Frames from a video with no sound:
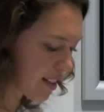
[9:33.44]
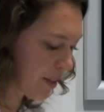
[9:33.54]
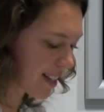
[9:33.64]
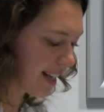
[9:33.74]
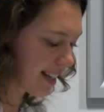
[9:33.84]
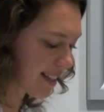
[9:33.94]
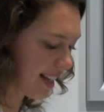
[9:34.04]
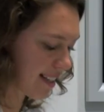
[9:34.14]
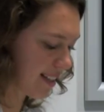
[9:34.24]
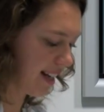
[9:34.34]
She maintains
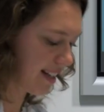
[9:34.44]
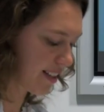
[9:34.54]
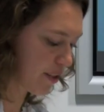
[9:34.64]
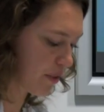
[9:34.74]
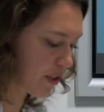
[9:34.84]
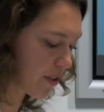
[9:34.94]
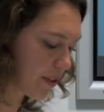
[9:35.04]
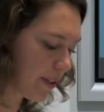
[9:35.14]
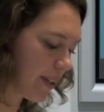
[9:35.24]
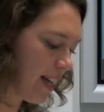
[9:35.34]
that as nations
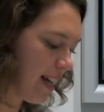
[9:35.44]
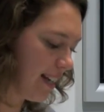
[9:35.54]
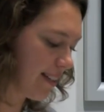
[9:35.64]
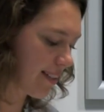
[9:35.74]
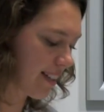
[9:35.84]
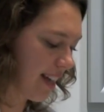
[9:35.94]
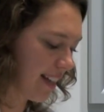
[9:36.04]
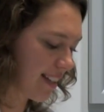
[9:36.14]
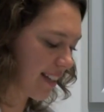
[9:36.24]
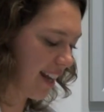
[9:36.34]
mature, literature
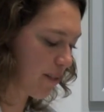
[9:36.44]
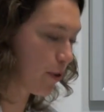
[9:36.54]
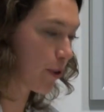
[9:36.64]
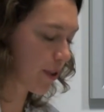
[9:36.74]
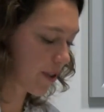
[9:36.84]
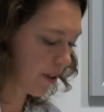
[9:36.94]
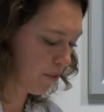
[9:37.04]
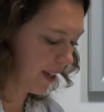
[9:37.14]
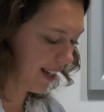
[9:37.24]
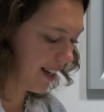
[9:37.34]
tends to gain more
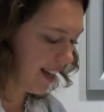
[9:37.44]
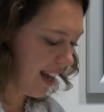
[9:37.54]
autonomy,